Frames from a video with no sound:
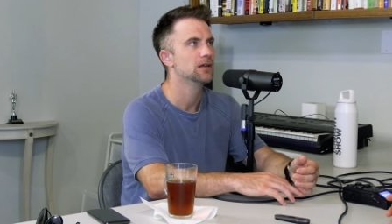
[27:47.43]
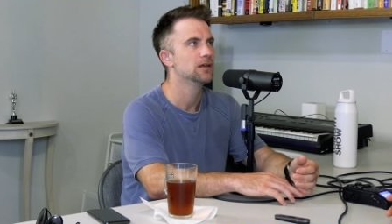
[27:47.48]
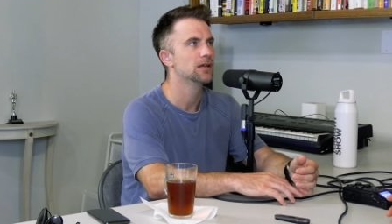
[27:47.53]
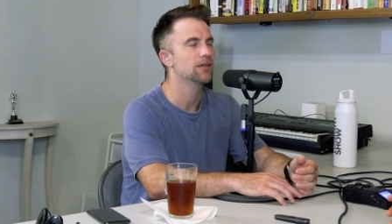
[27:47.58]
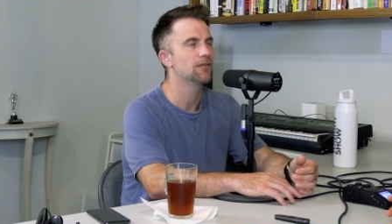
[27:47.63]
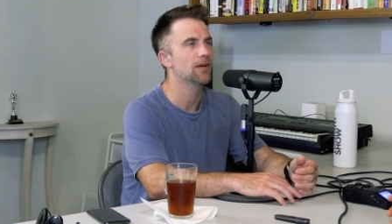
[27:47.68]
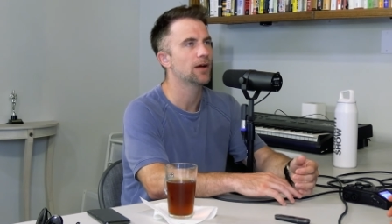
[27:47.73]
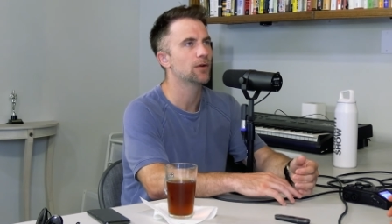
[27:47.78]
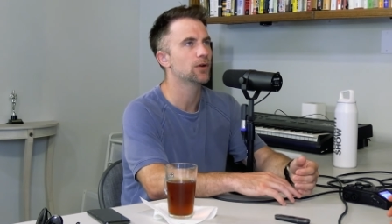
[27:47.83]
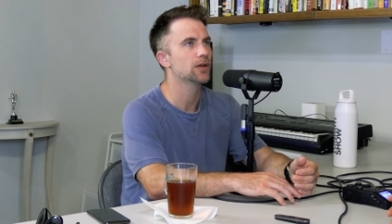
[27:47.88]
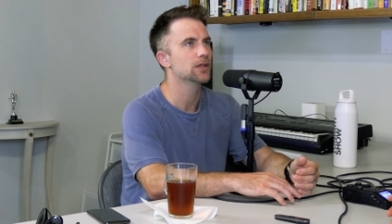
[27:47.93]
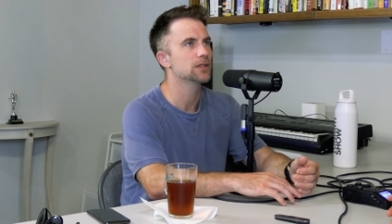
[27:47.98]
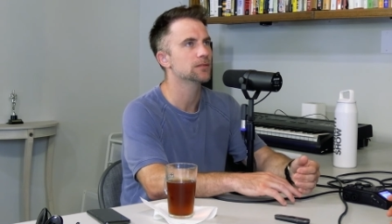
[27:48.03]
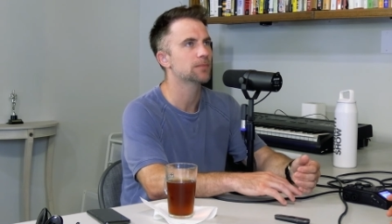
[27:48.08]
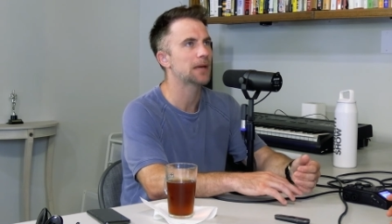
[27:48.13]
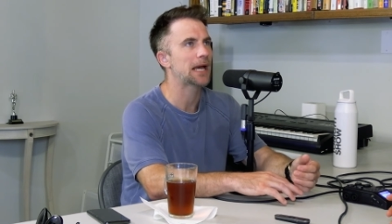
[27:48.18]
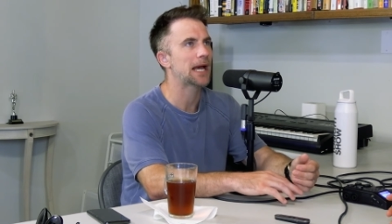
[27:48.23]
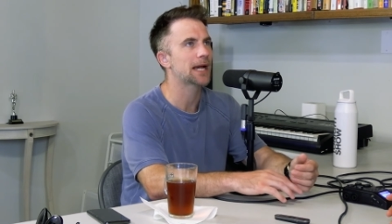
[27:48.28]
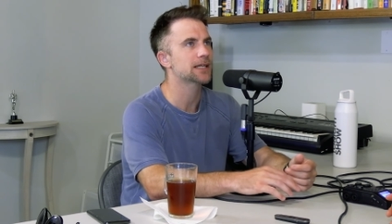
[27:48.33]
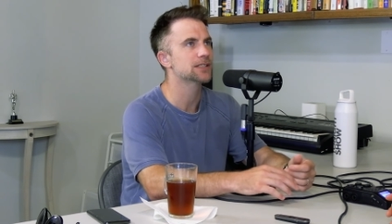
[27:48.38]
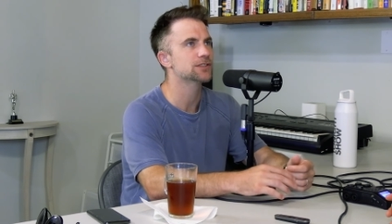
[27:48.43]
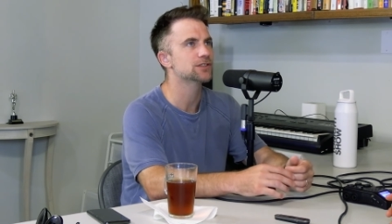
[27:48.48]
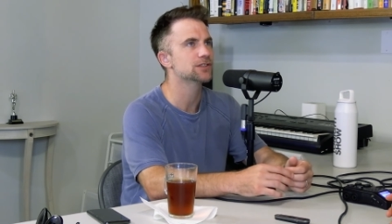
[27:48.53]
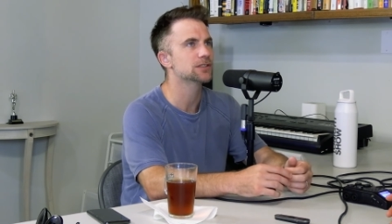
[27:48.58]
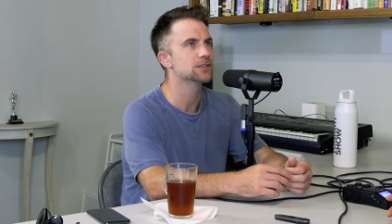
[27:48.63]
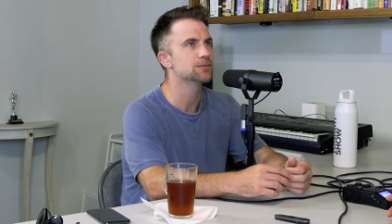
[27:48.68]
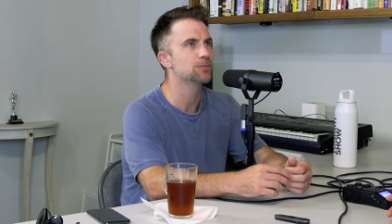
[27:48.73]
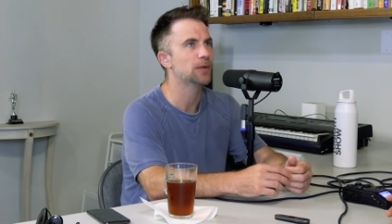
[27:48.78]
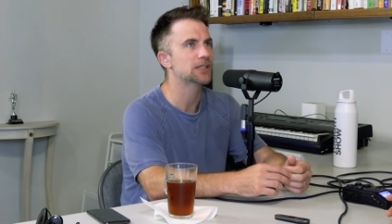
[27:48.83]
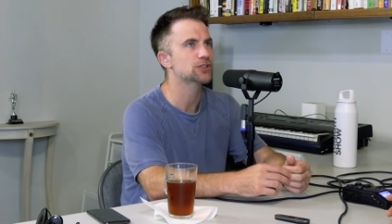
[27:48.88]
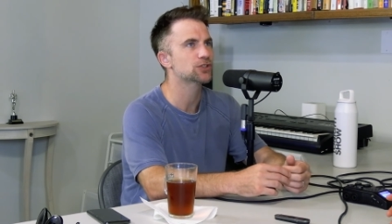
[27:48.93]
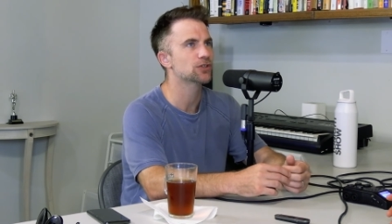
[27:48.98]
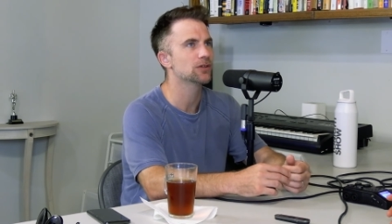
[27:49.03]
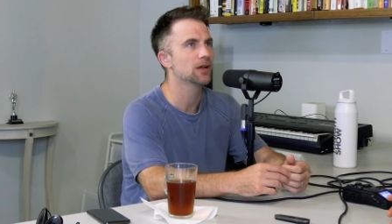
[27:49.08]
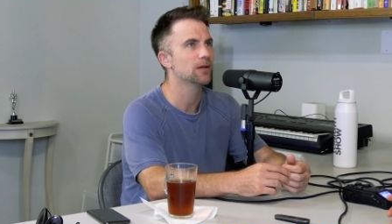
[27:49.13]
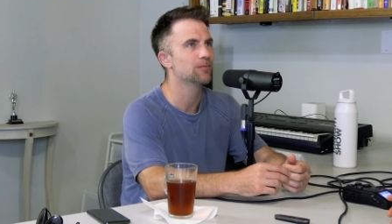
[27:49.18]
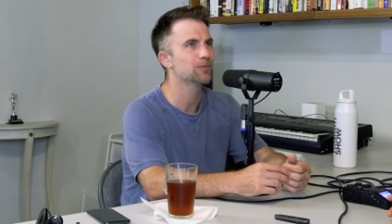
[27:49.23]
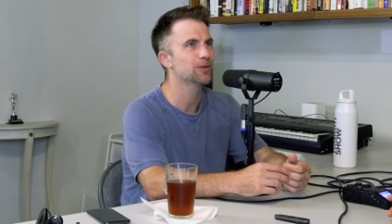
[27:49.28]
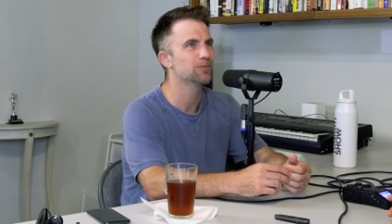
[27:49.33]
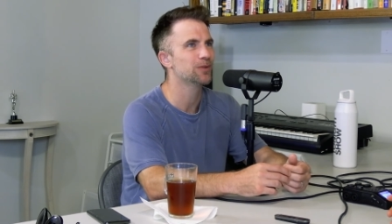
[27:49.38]
if I were to package a special
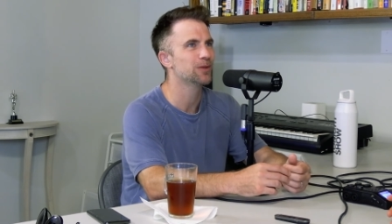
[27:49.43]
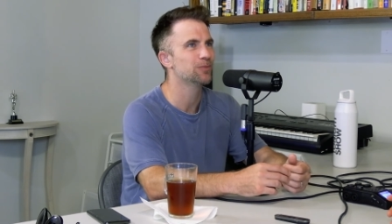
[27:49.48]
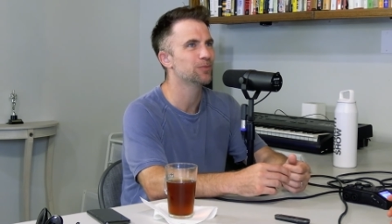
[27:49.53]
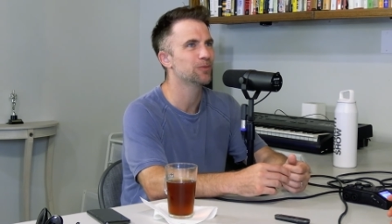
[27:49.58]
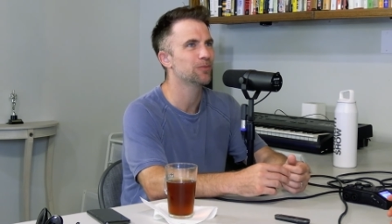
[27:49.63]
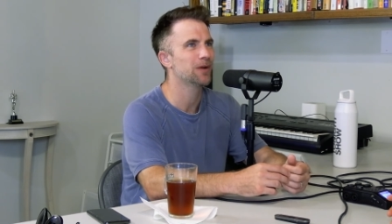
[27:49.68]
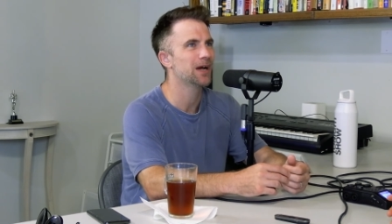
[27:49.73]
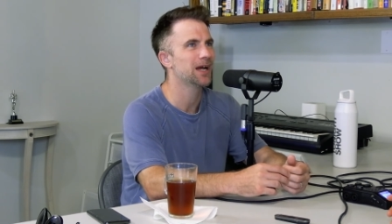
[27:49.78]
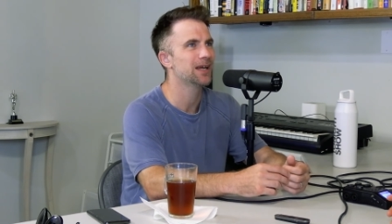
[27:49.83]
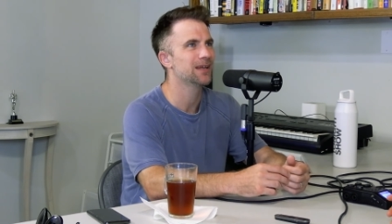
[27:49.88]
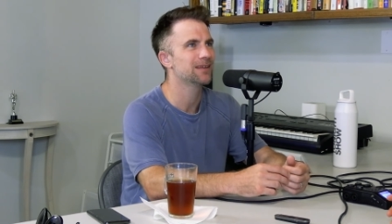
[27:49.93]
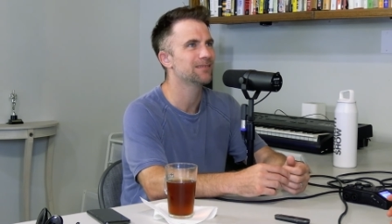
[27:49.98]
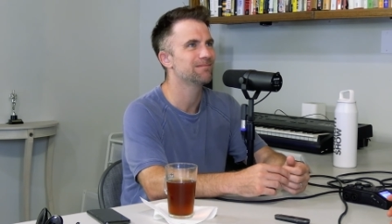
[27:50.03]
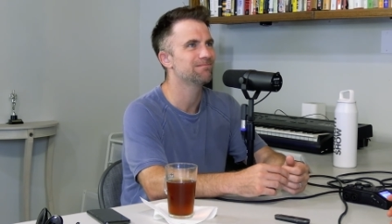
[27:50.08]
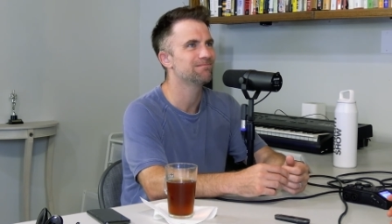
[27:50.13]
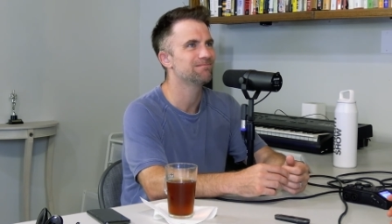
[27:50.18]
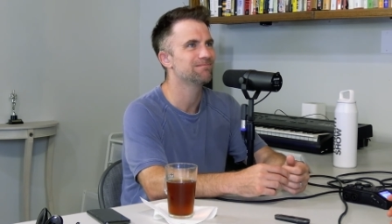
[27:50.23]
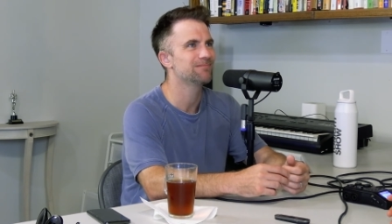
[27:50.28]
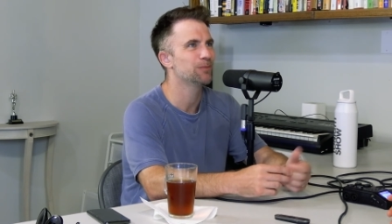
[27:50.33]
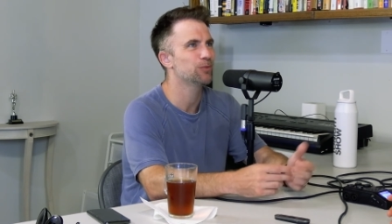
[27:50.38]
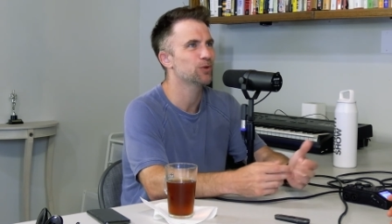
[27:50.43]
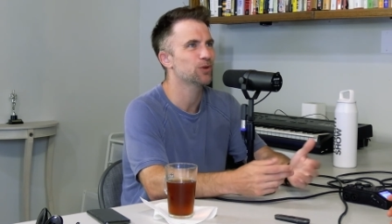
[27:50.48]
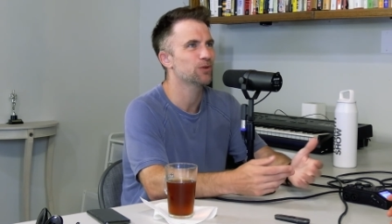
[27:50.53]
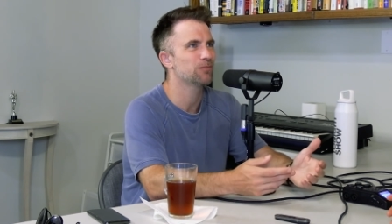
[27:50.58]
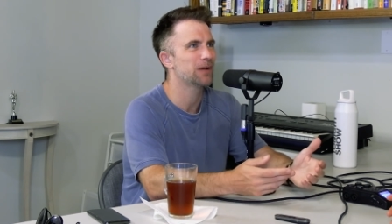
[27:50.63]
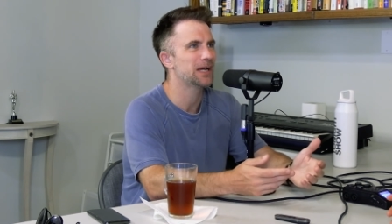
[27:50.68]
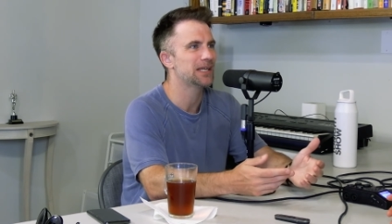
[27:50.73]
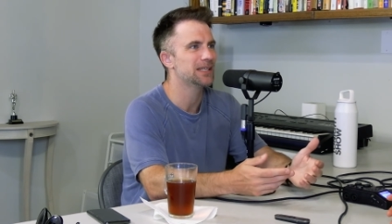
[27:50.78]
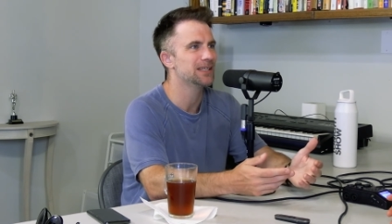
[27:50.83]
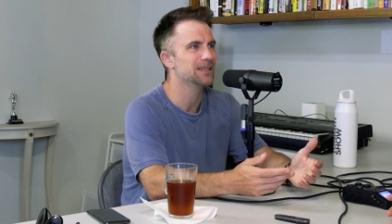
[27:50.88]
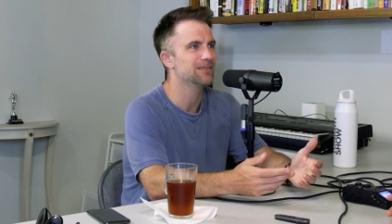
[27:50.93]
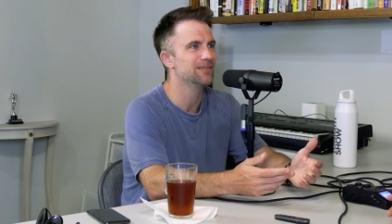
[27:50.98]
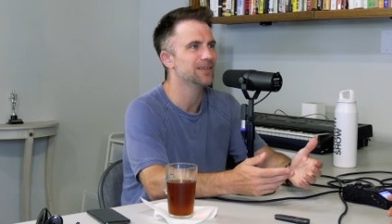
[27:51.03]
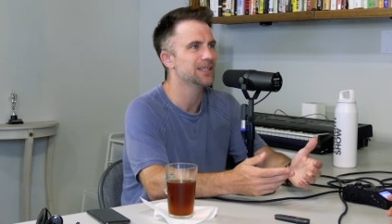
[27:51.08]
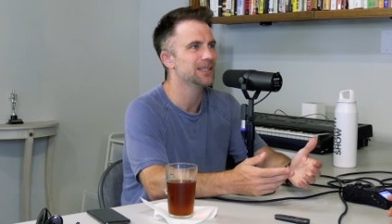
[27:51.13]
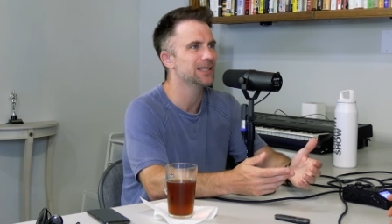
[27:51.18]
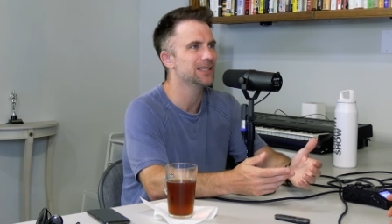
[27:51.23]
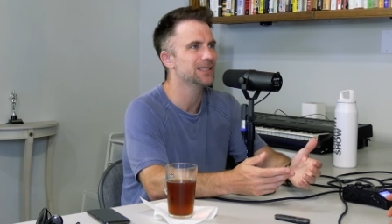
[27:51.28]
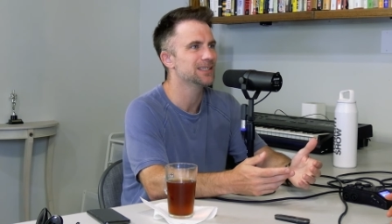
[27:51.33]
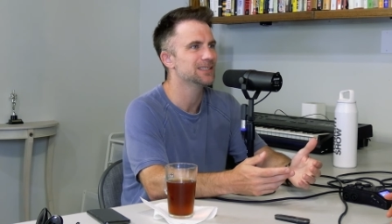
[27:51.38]
up, people don't buy
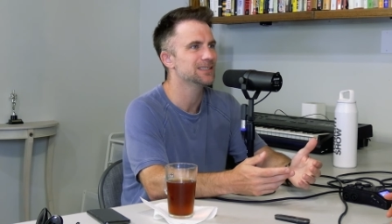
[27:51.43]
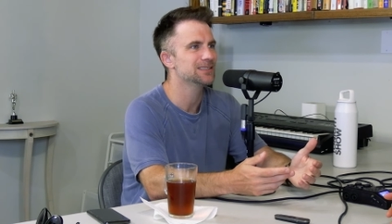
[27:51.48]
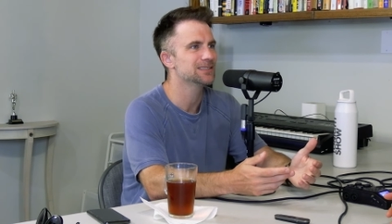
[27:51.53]
DVDs?